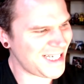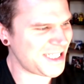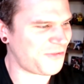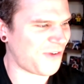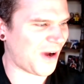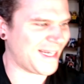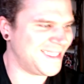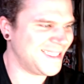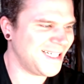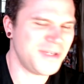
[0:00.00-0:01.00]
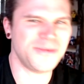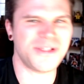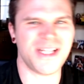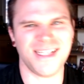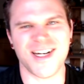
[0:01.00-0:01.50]
fine. I mean, it's
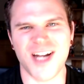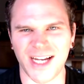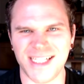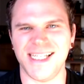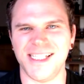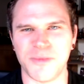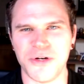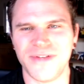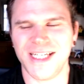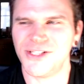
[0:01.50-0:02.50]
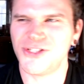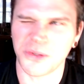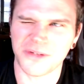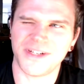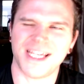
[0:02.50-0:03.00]
a 90s movie. You
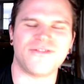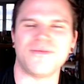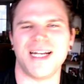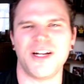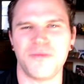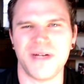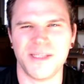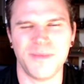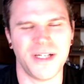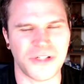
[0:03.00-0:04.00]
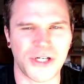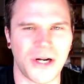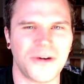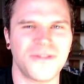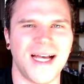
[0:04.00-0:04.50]
sort of forgive them a little bit. It's a bit of a
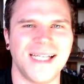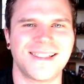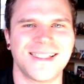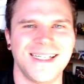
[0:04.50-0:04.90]
schlock fest.